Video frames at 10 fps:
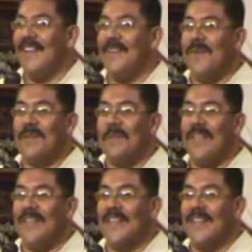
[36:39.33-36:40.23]
You with
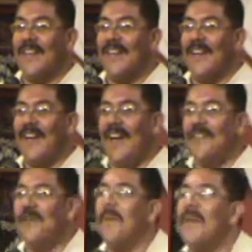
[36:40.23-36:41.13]
me?
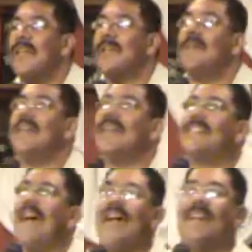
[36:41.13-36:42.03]
You'll be doing
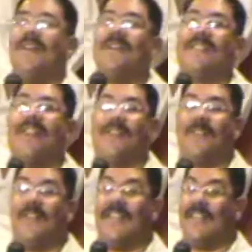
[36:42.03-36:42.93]
exactly what they're
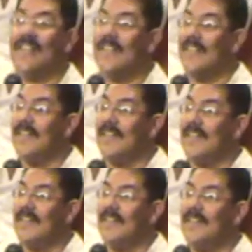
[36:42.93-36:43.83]
doing.
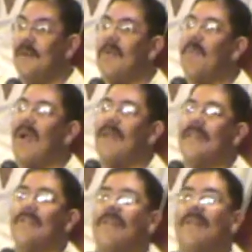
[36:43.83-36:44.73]
You'll be
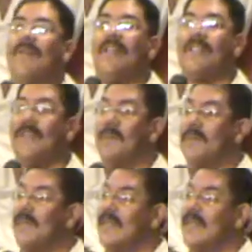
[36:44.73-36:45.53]
probably doing it with them.